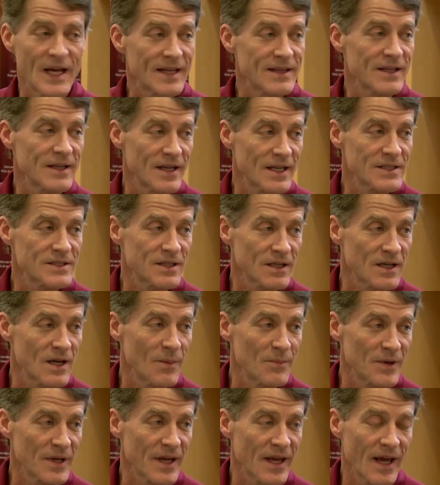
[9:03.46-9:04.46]
athlete has to
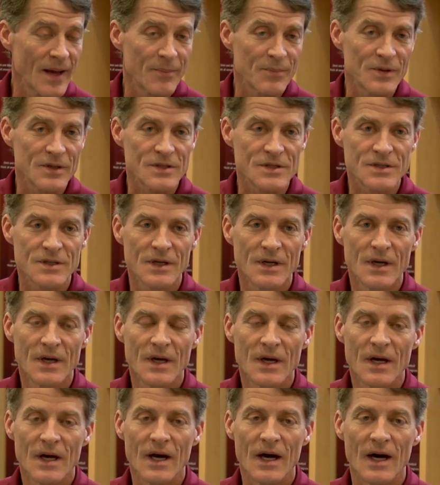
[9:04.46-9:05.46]
come to campus.
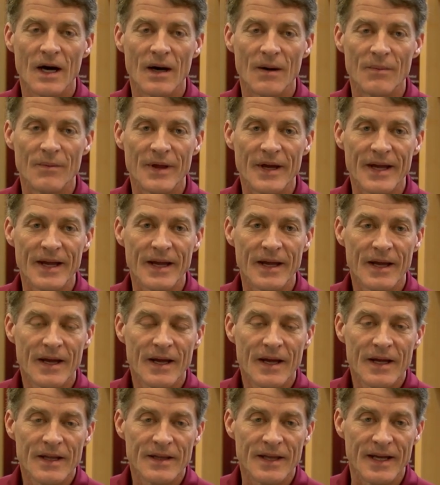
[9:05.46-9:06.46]
Uh, they
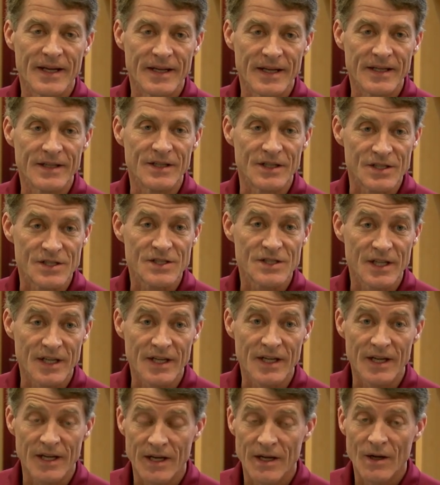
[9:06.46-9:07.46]
they need to
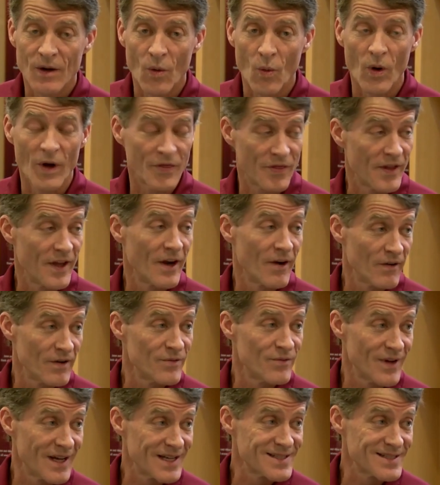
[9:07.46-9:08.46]
see what they're
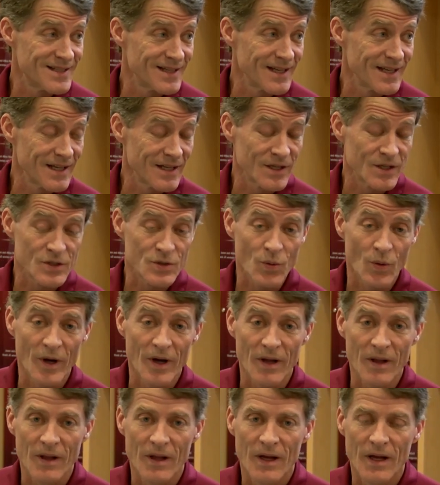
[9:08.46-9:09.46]
investing in as
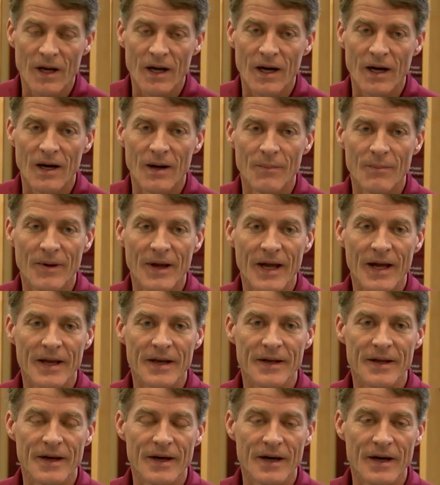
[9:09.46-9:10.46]
well, um,
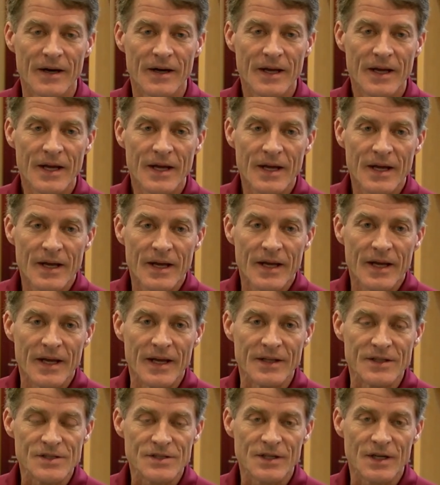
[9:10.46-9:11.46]
and uh,
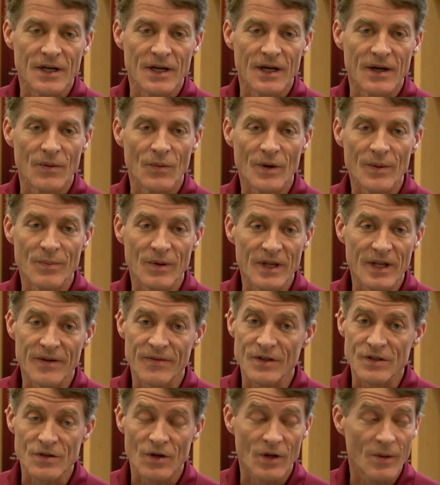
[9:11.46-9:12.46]
it's, uh, we believe
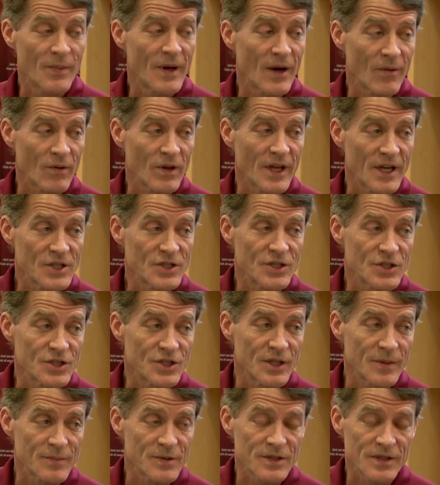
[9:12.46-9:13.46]
it's all about
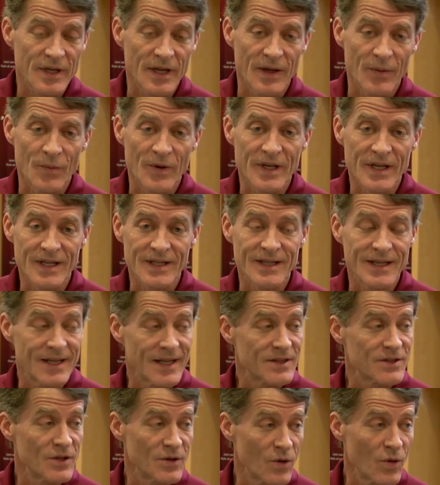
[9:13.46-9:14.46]
relationships and we need to
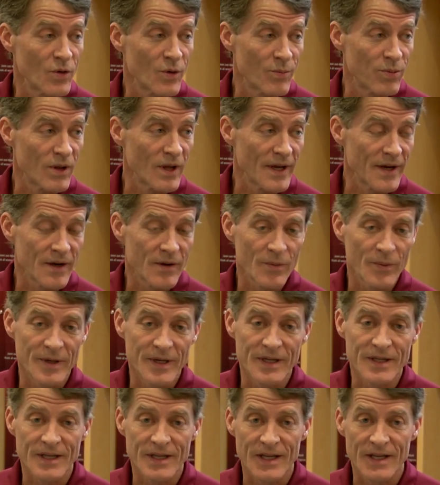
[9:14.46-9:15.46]
get to know the player we
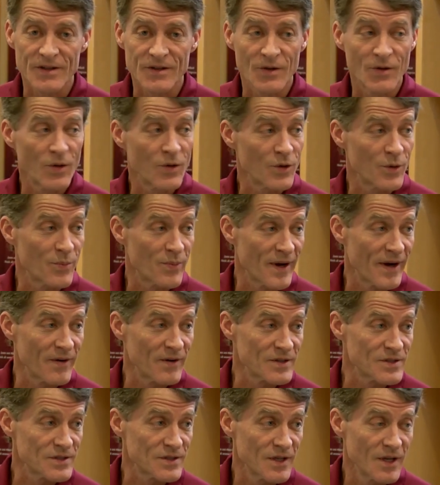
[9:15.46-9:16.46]
need to get to know their
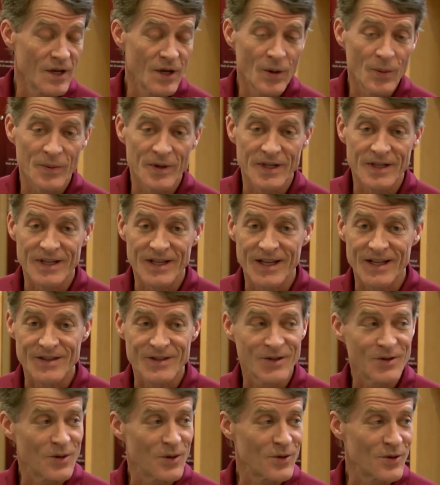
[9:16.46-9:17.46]
parents we need to get
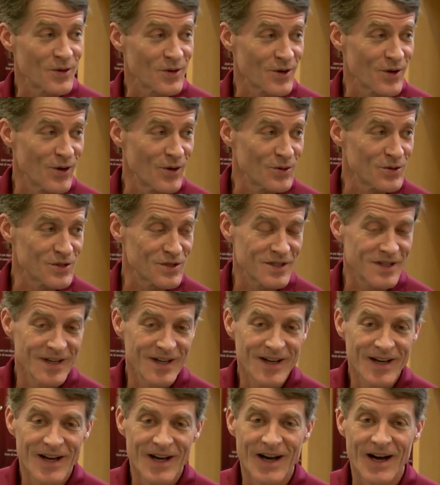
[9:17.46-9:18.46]
to know their coach.
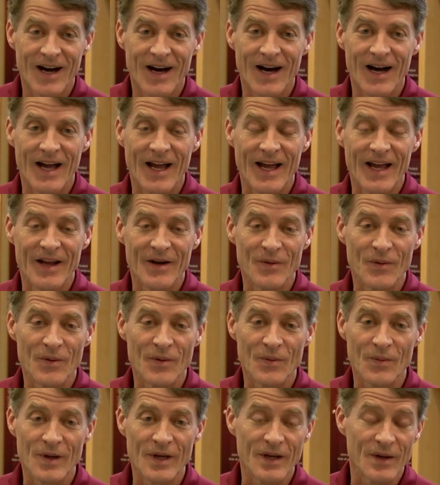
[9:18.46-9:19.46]
Uh, and
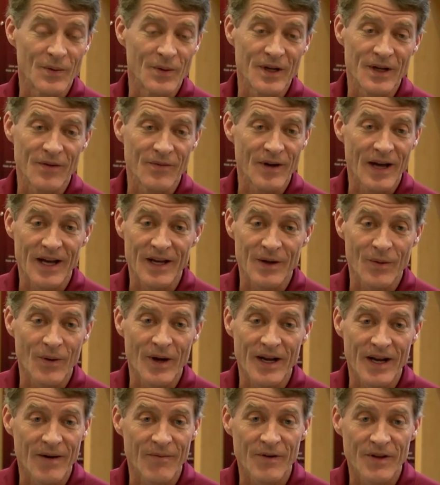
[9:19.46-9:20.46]
we, we
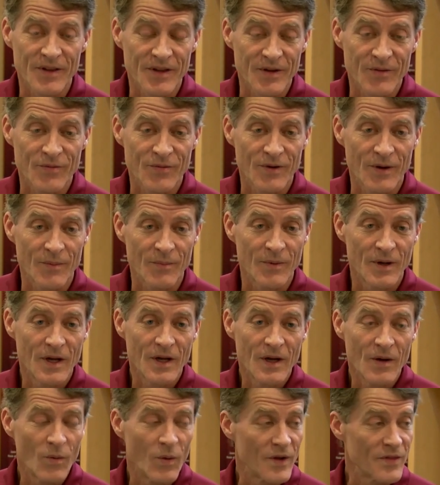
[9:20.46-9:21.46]
evaluate everything from
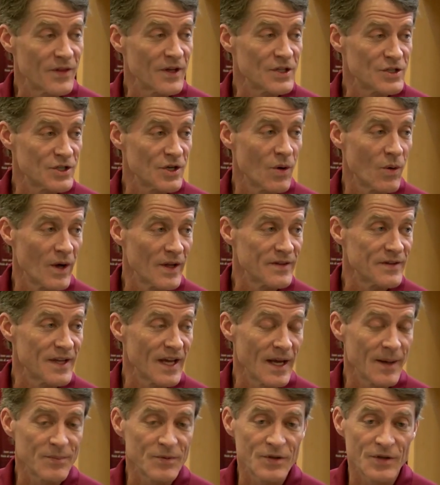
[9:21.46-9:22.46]
what they show on
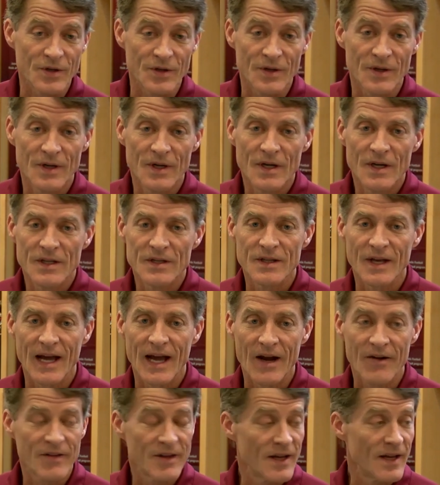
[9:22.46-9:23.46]
tape to, to
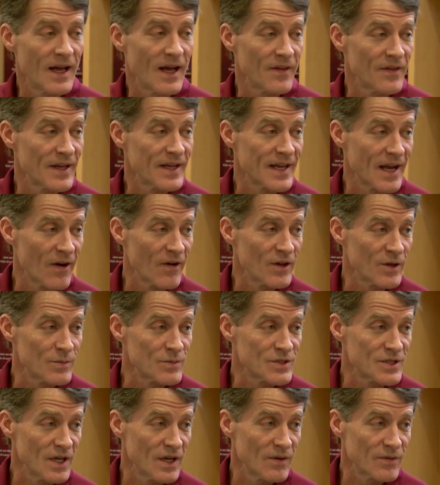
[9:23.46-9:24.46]
how, how they carry
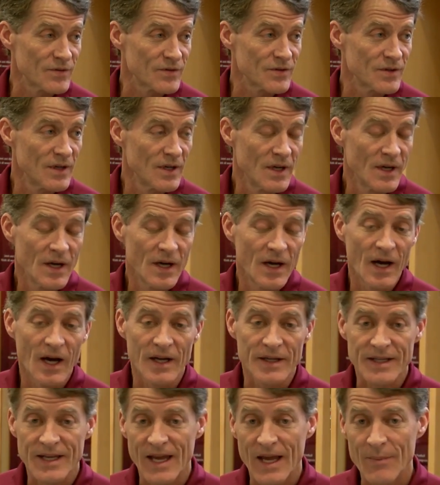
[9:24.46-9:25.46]
themselves mm -hmm.
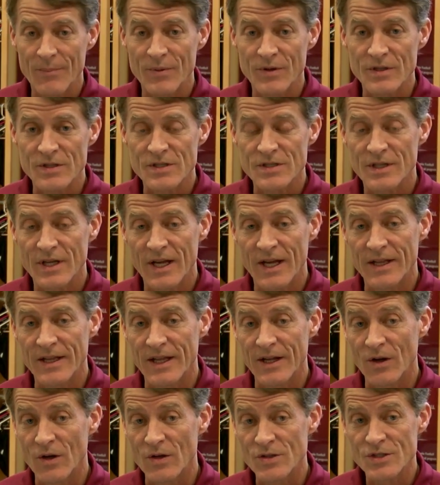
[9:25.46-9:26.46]
on campus and
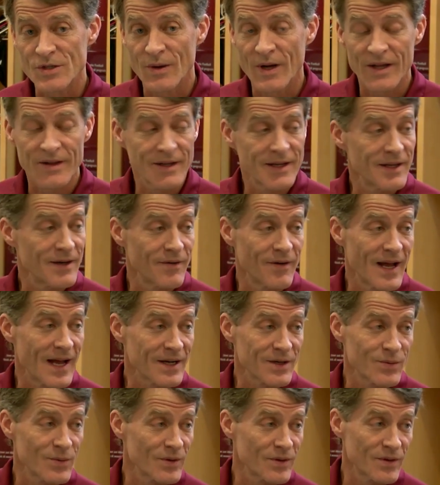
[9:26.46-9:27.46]
then also how they
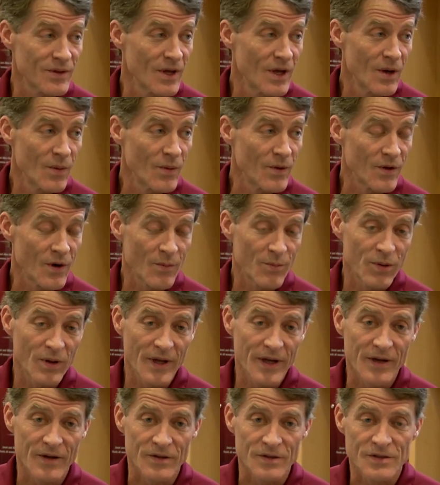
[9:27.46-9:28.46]
interact with, with our
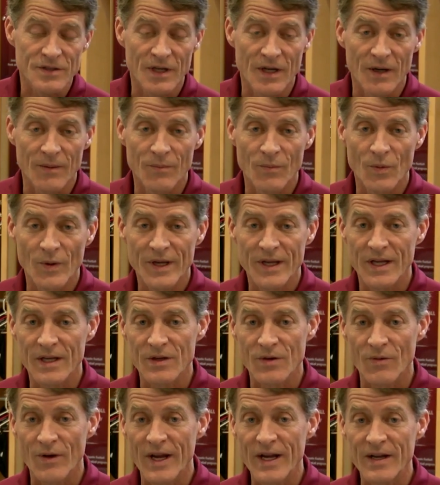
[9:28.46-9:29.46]
players. Um, we get
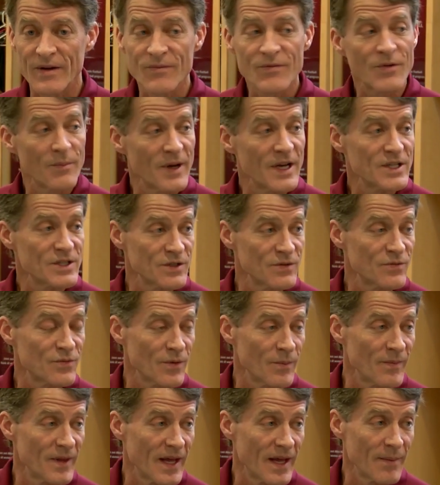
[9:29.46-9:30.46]
great information
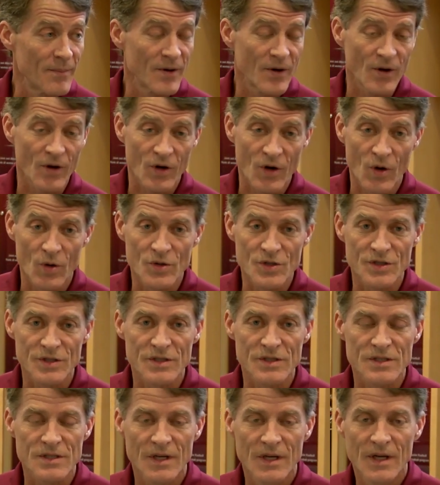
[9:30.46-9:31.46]
from them and our
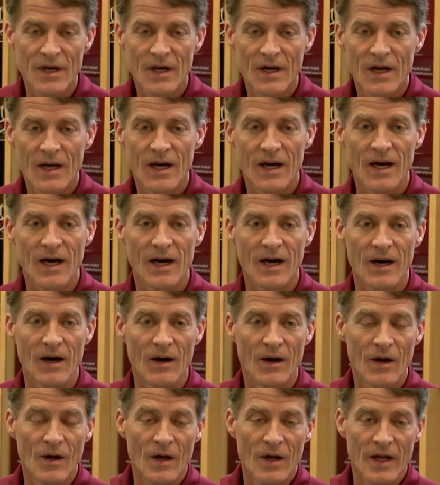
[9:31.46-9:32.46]
coaches uh,
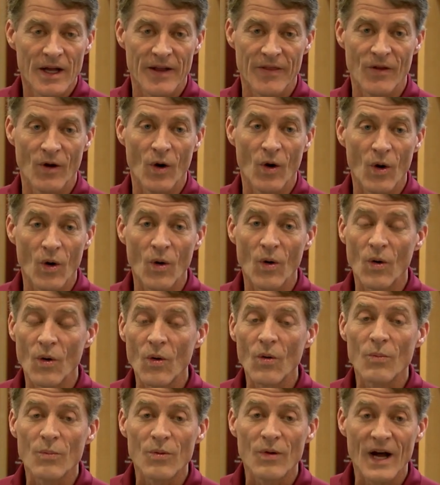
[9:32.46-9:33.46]
in the
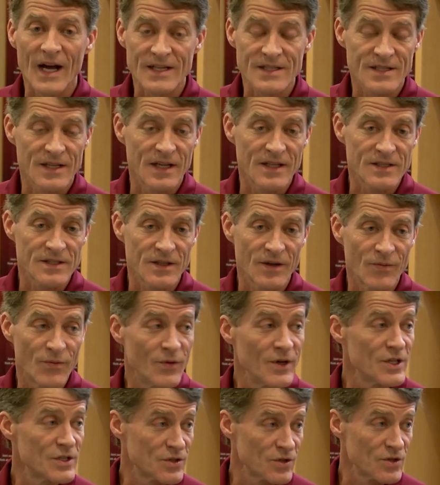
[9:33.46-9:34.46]
whole process of
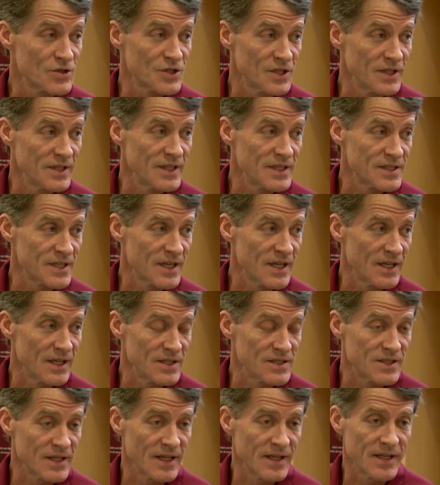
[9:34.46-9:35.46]
researching these
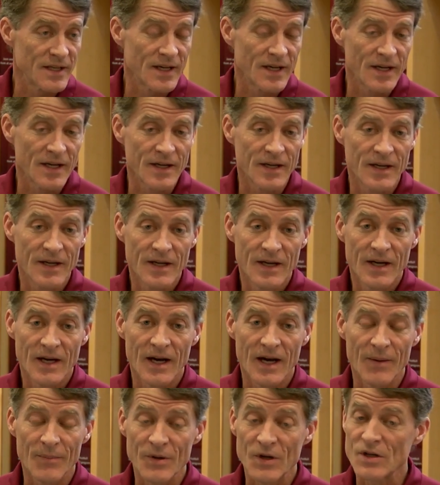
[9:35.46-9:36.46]
kids. And uh,
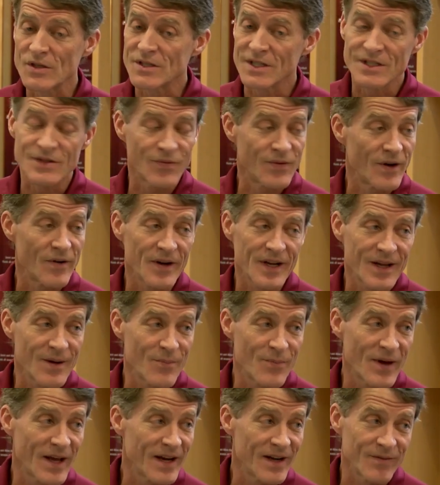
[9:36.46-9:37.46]
uh because it's very
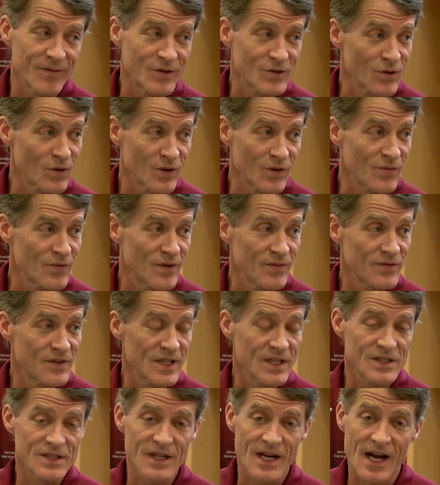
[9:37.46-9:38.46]
competitive, it's only yeah.
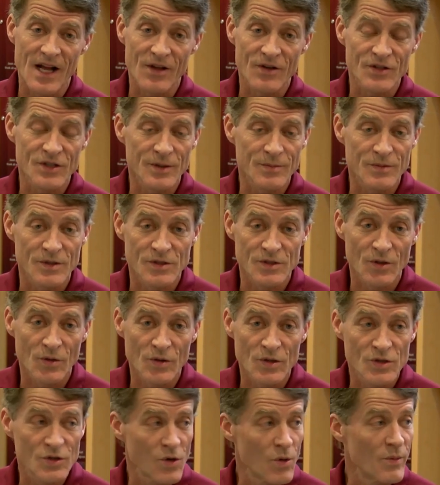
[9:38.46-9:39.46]
15 scholarships, there's
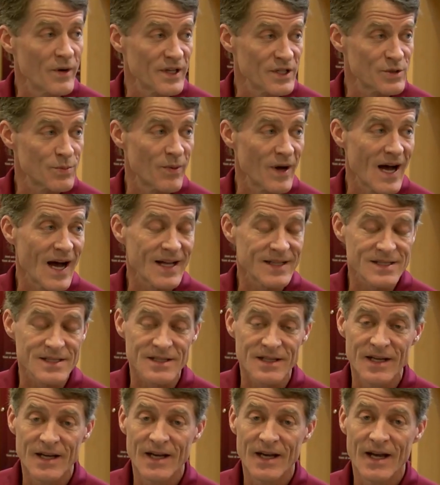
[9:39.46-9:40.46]
only so many
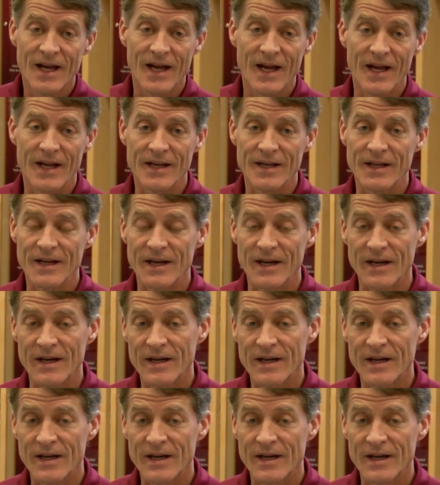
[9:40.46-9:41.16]
spots. Right. And uh,